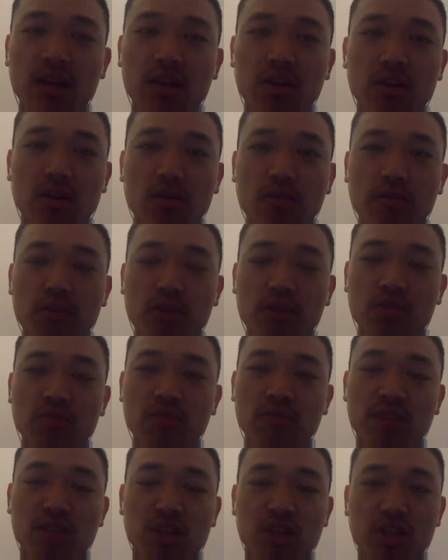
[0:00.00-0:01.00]
Don't put too
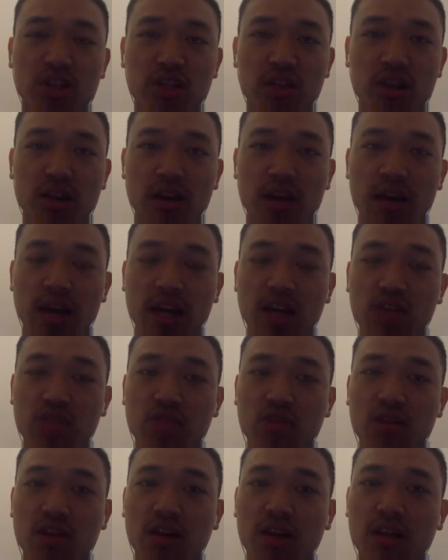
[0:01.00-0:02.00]
much
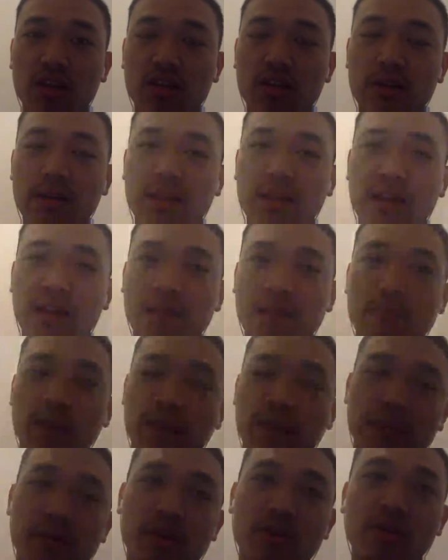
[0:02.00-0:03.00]
extra thought into it, that
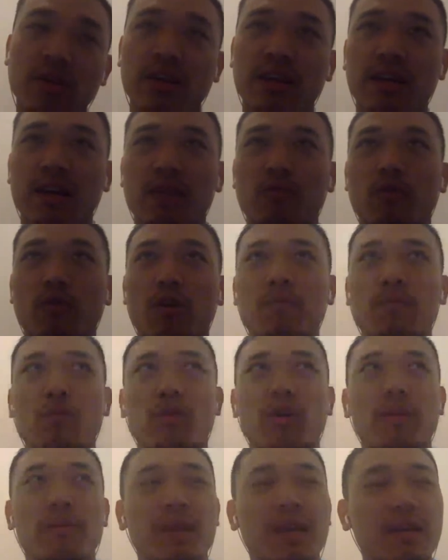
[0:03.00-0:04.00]
maybe you can get one
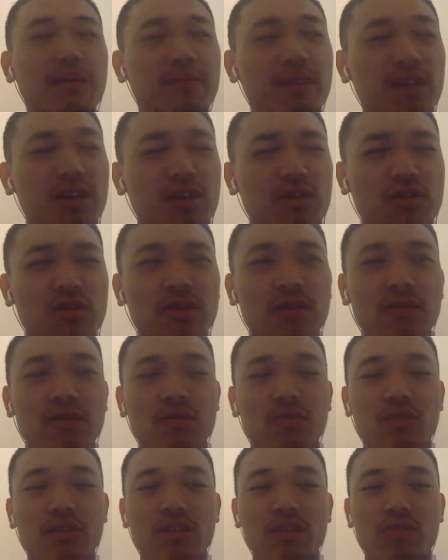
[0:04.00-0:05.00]
more, maybe you could
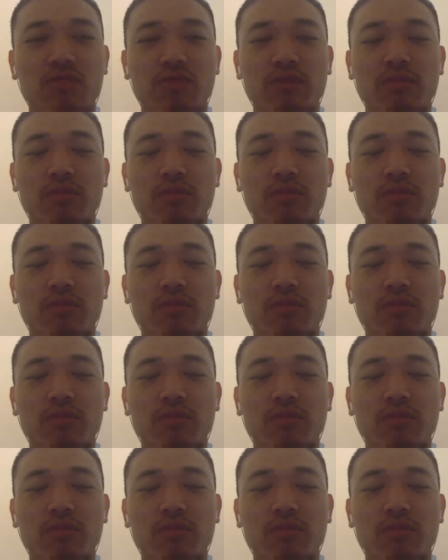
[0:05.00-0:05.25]
squeeze three